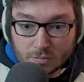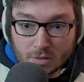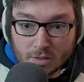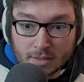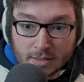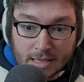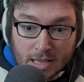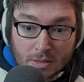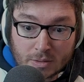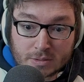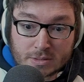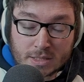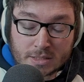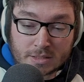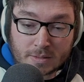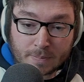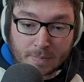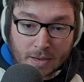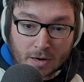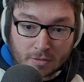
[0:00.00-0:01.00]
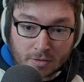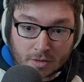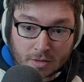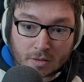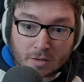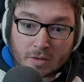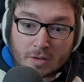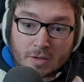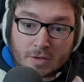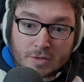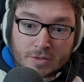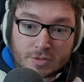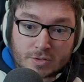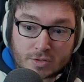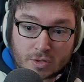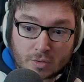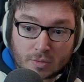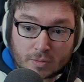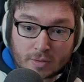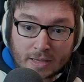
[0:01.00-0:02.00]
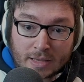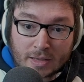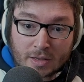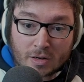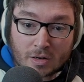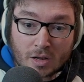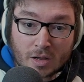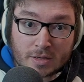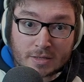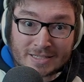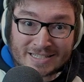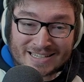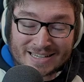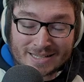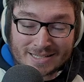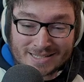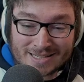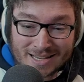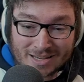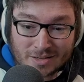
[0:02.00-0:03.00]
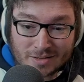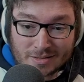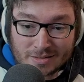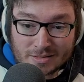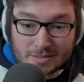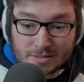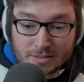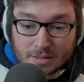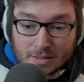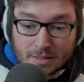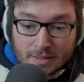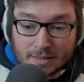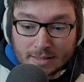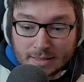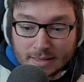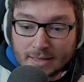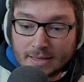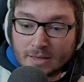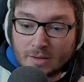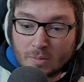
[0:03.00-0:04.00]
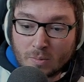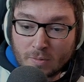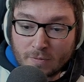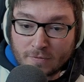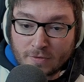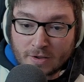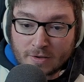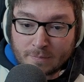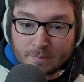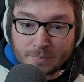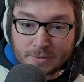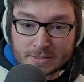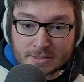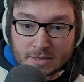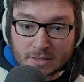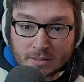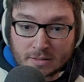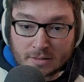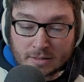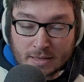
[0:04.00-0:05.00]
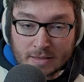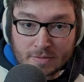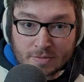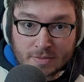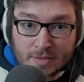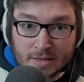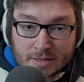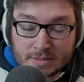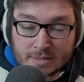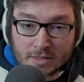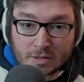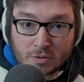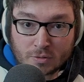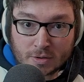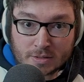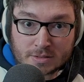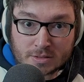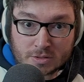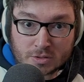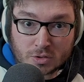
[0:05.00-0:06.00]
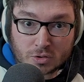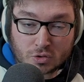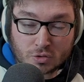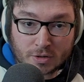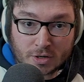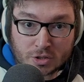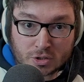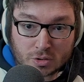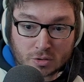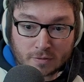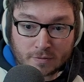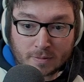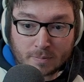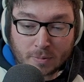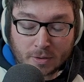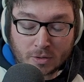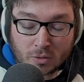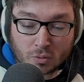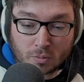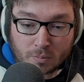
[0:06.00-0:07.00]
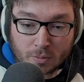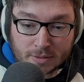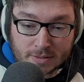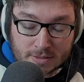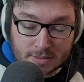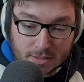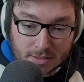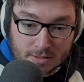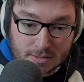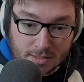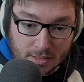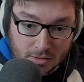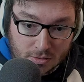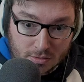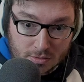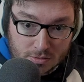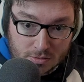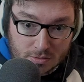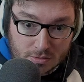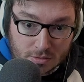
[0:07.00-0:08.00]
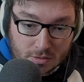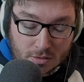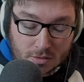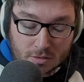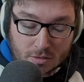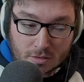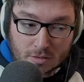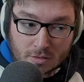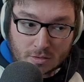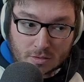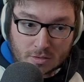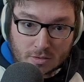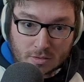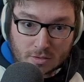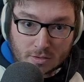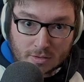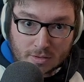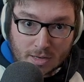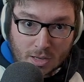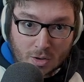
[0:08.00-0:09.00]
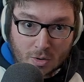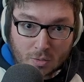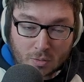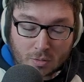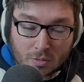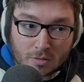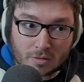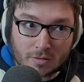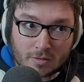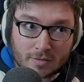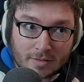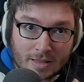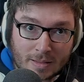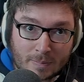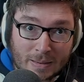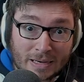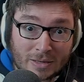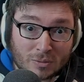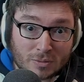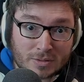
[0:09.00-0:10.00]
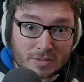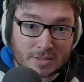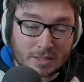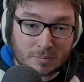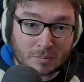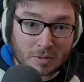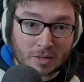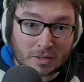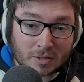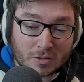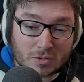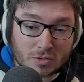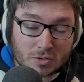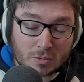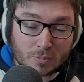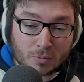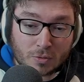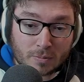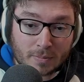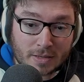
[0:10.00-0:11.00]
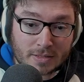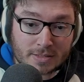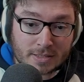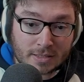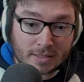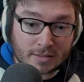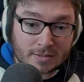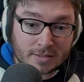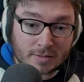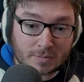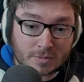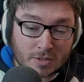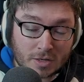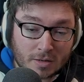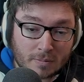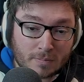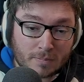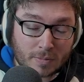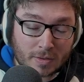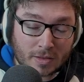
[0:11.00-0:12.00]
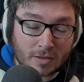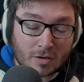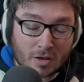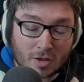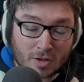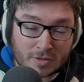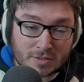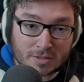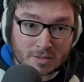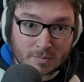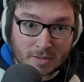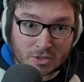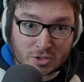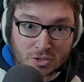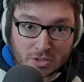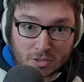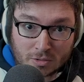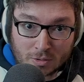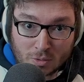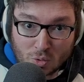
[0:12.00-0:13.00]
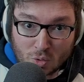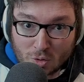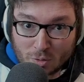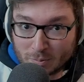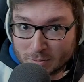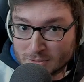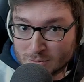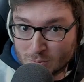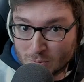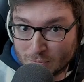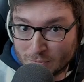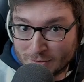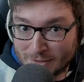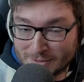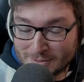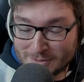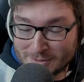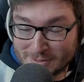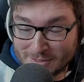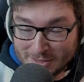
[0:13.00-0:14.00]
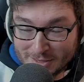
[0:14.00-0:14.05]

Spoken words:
counts as a barrier, so it lasts 6 seconds. Getting 5% in this increases the duration of it by 0.6 seconds. Now, that may not seem like super amazing at the same time, but there are some legendary augments with this